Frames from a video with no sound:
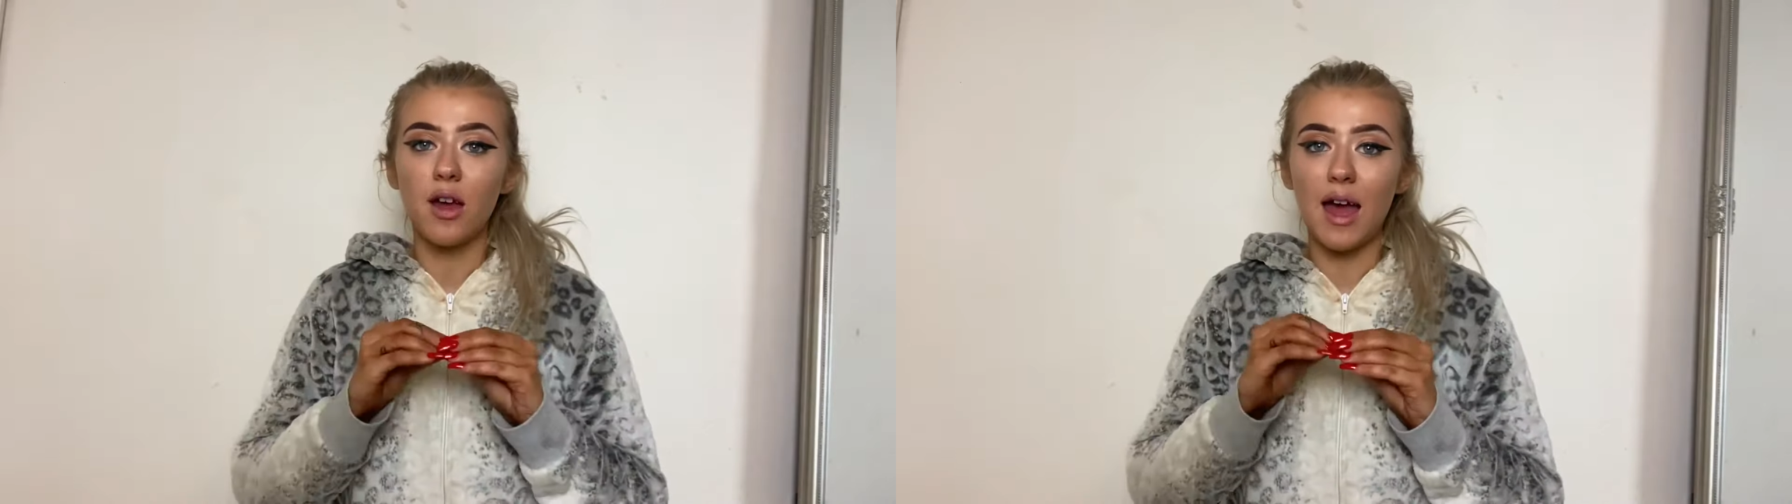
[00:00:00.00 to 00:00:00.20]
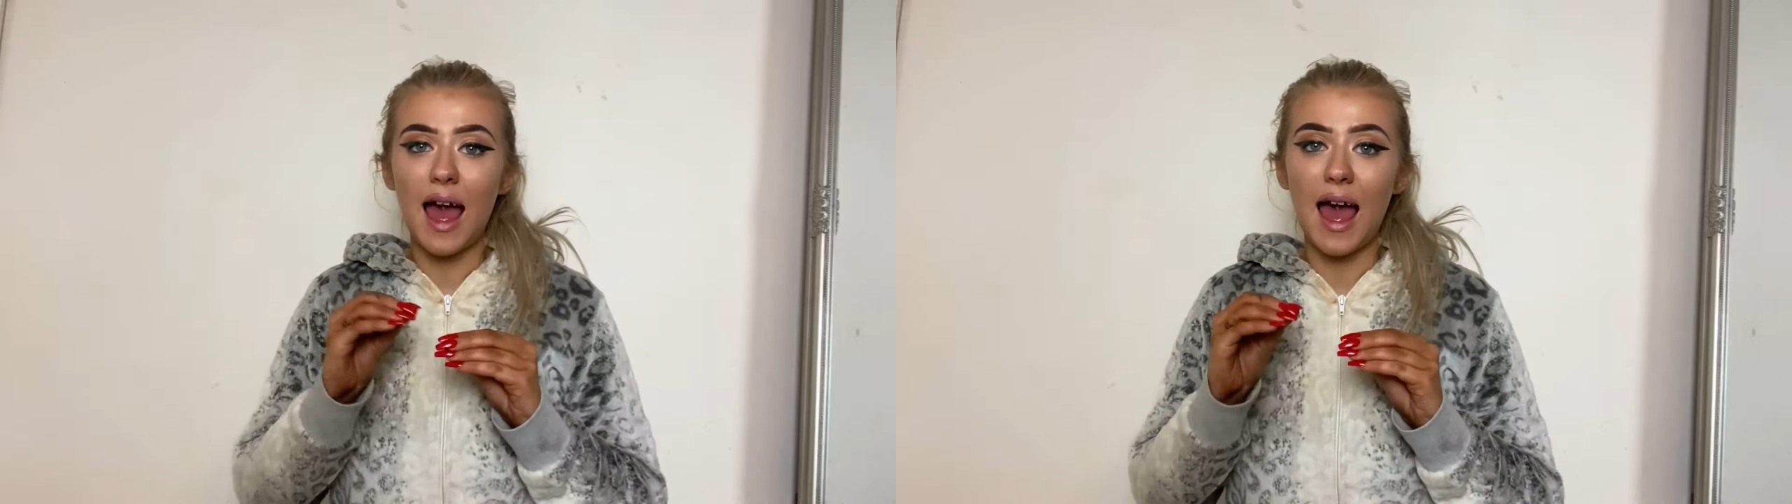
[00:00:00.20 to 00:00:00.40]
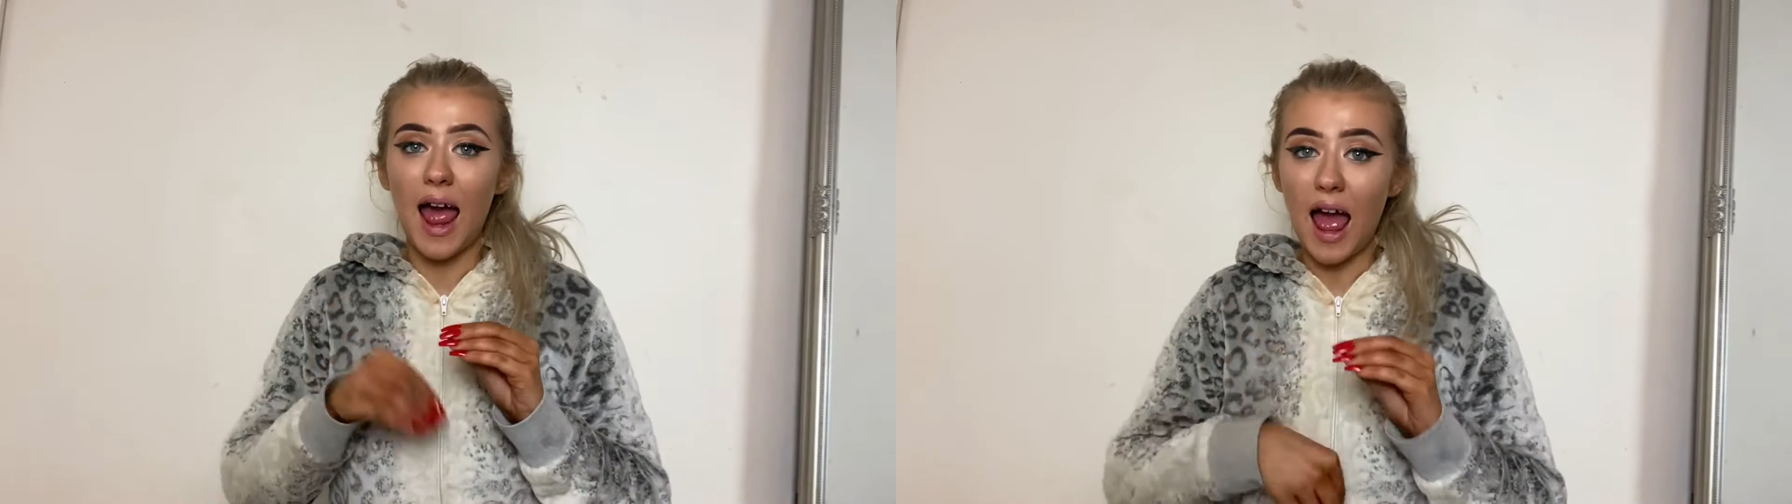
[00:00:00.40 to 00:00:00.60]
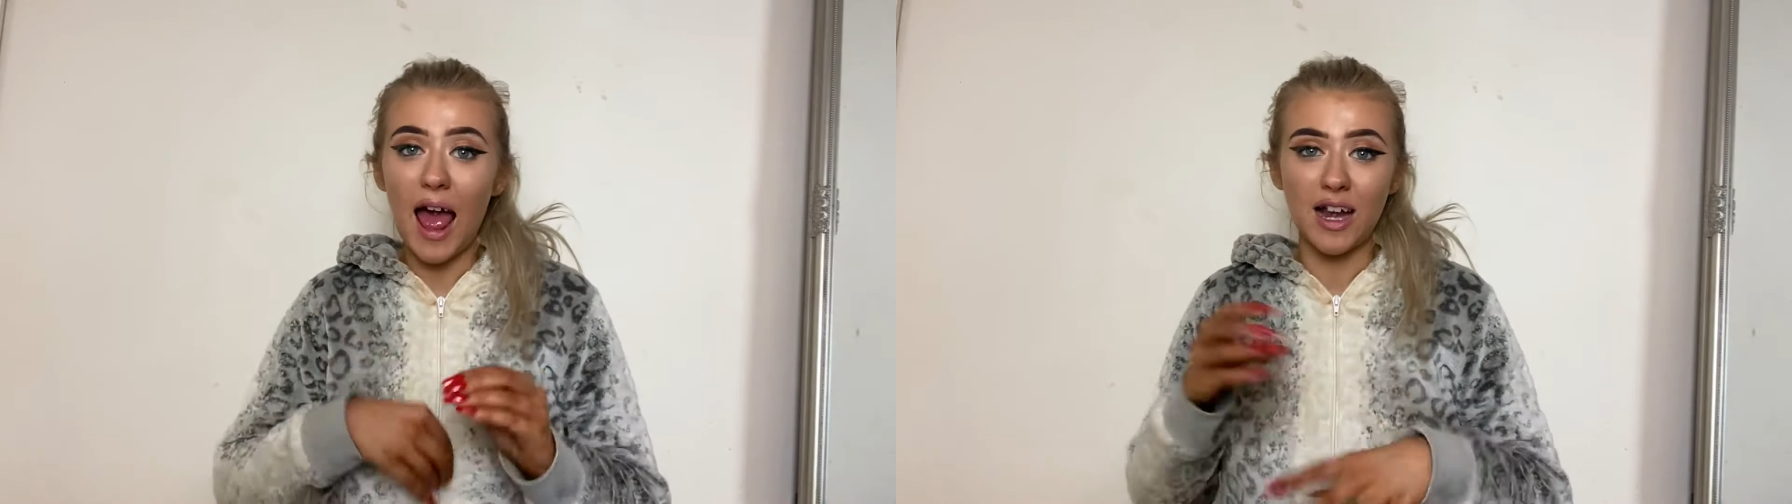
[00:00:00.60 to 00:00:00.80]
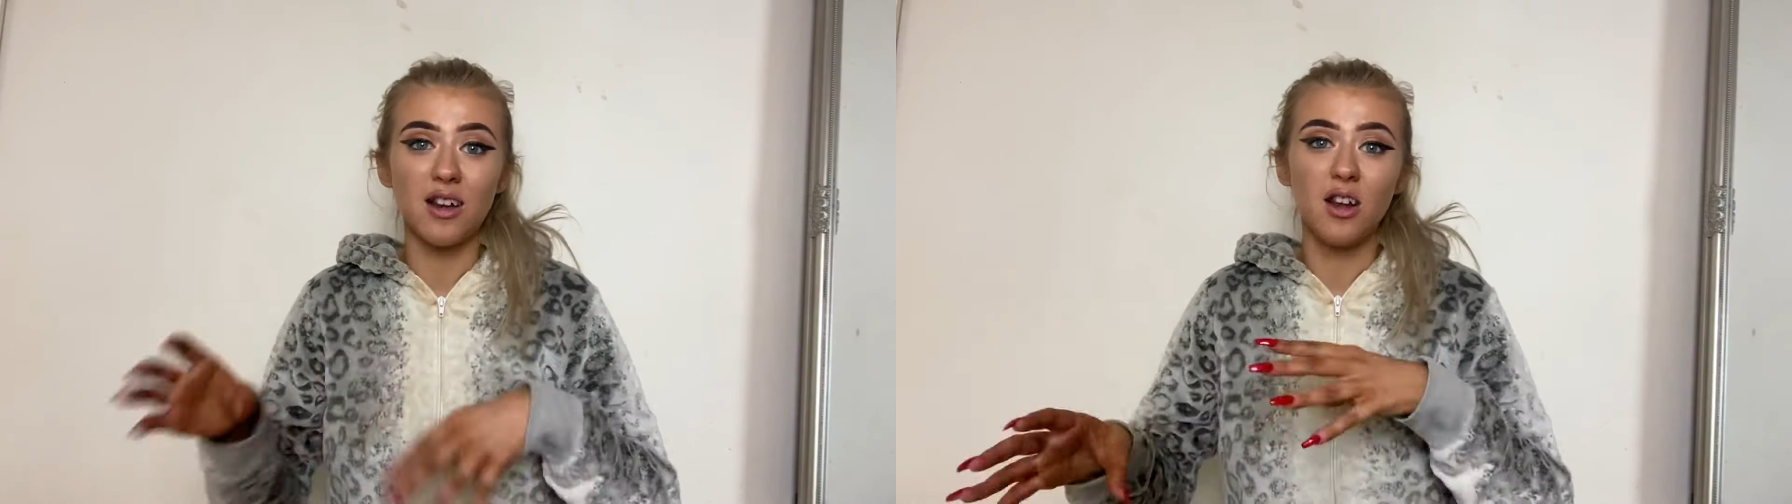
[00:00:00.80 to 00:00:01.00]
it
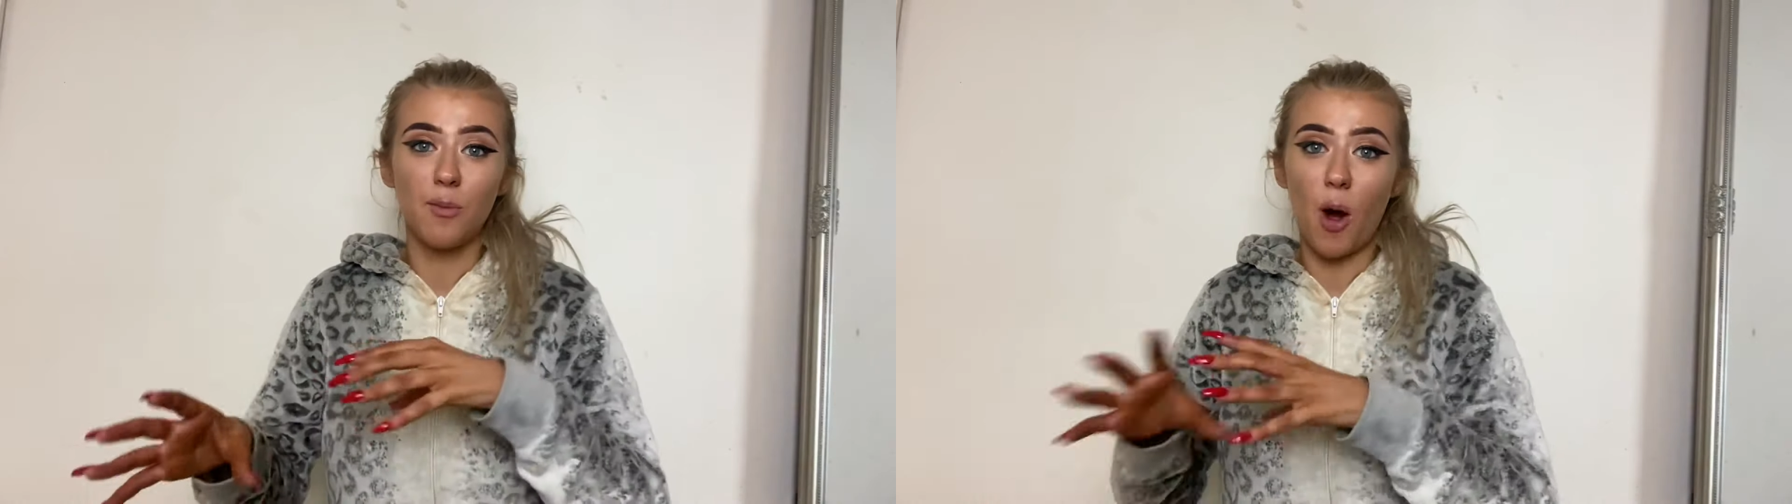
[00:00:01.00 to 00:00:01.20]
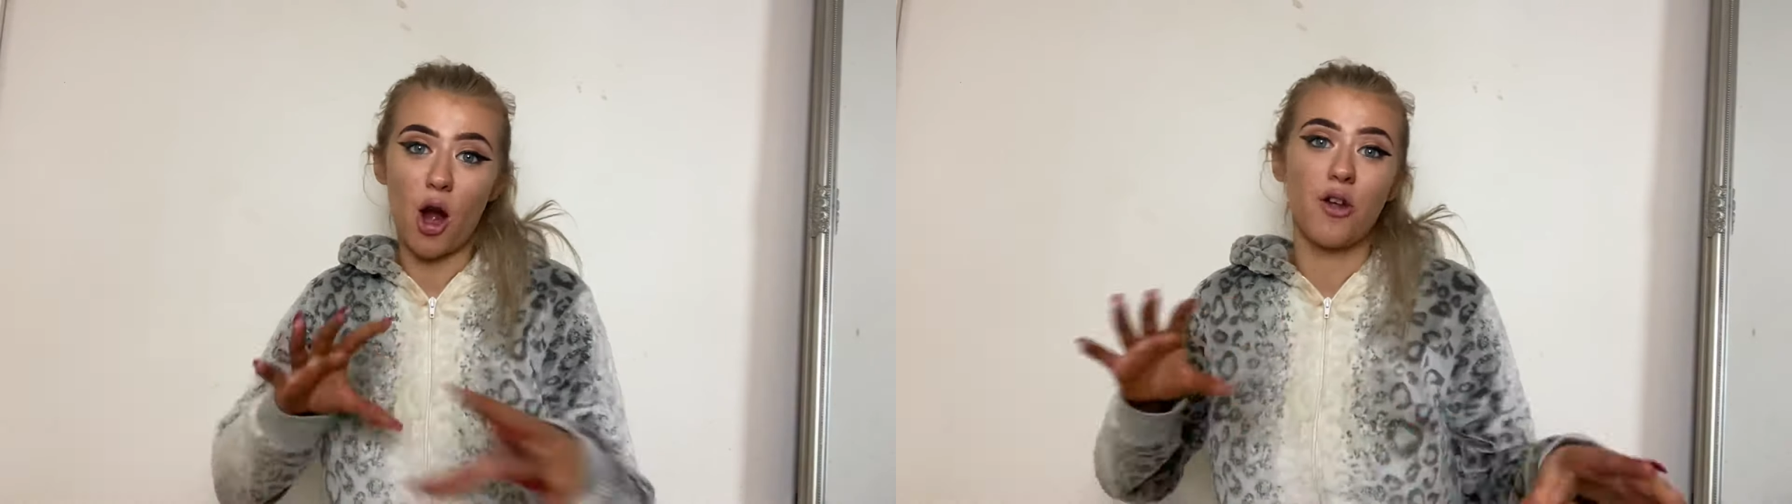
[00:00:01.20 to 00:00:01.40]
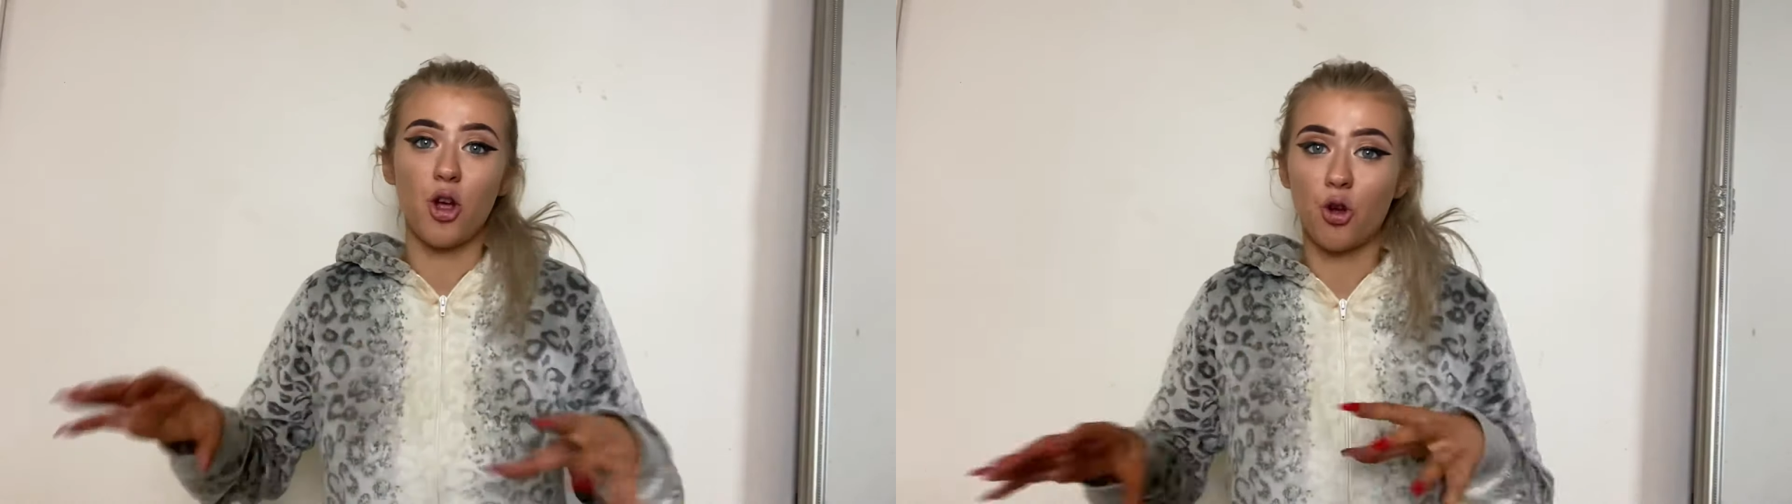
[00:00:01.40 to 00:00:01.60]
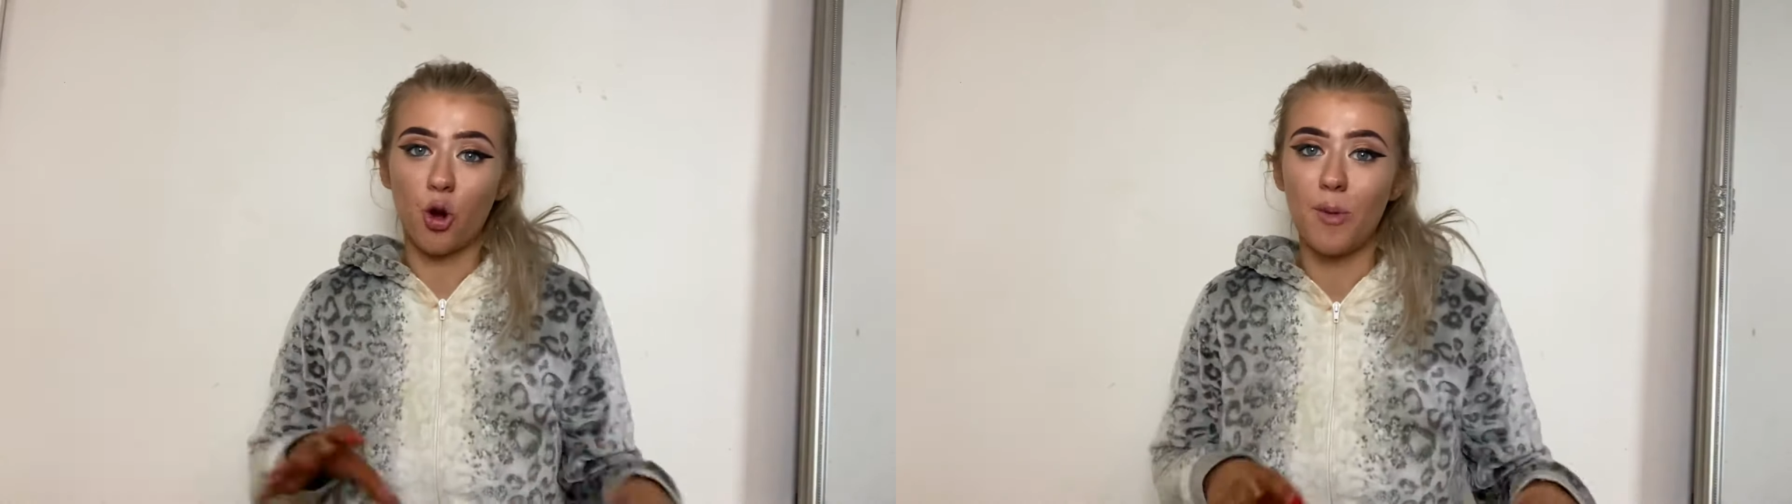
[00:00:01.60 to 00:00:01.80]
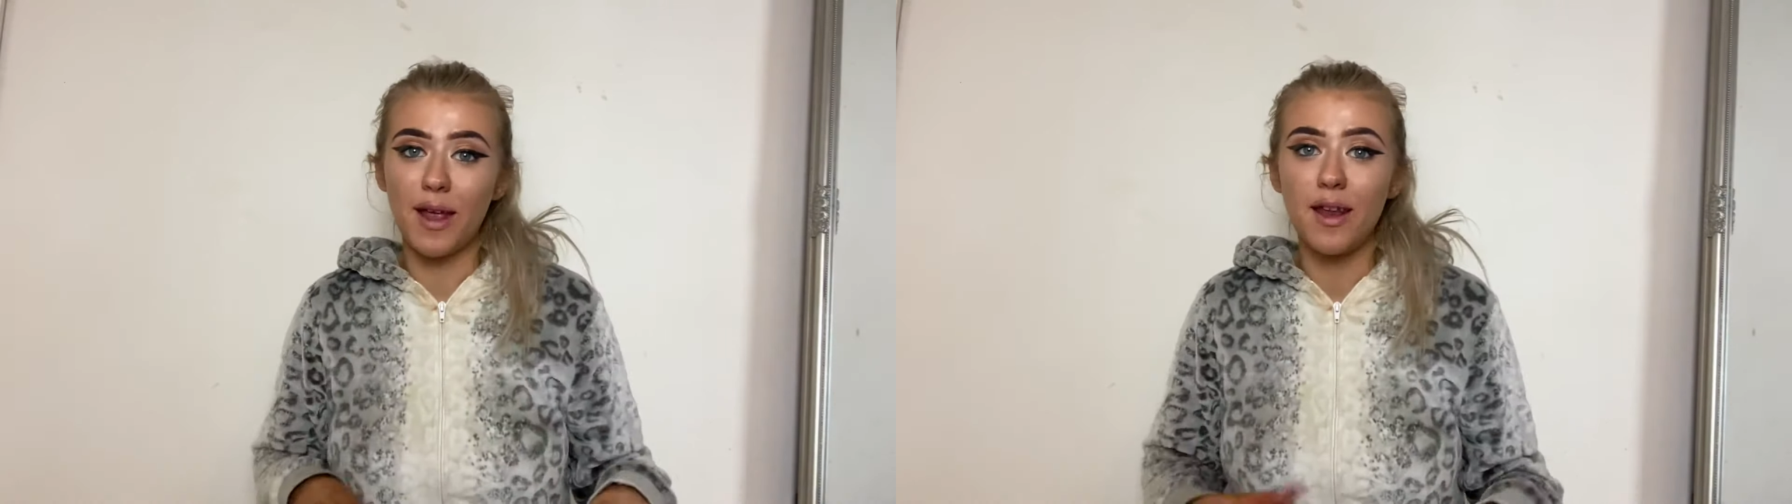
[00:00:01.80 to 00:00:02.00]
in part of your
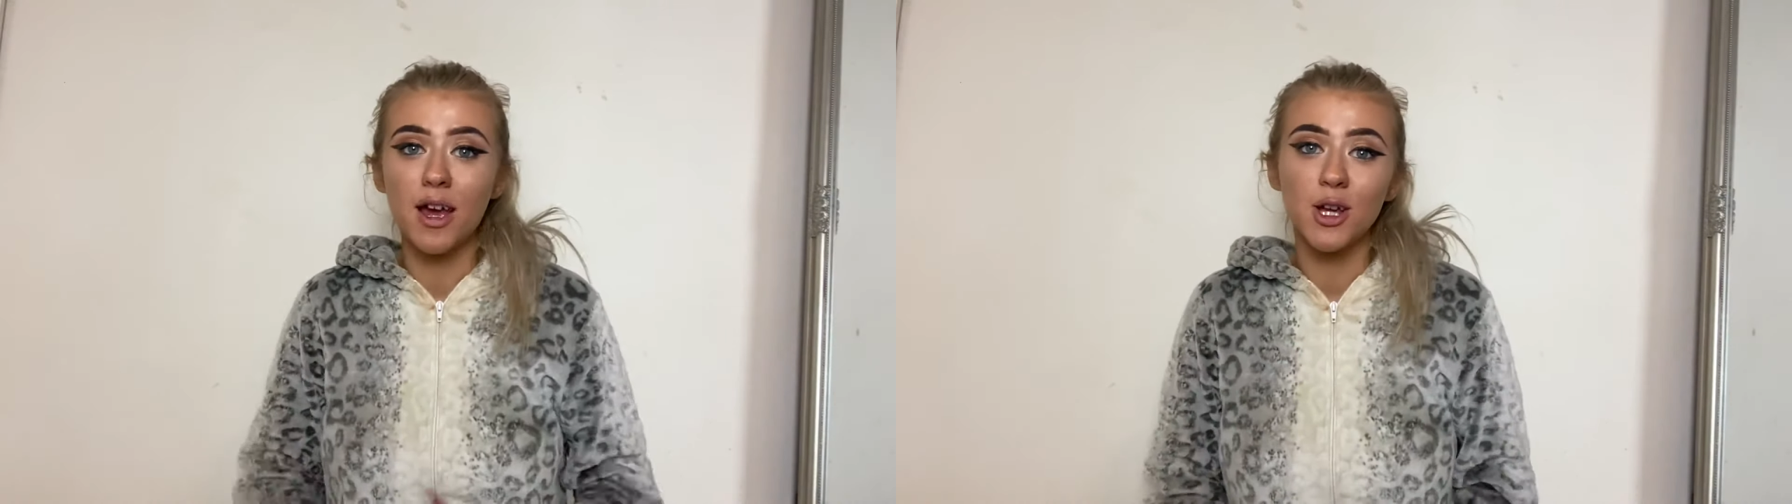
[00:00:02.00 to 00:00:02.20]
comment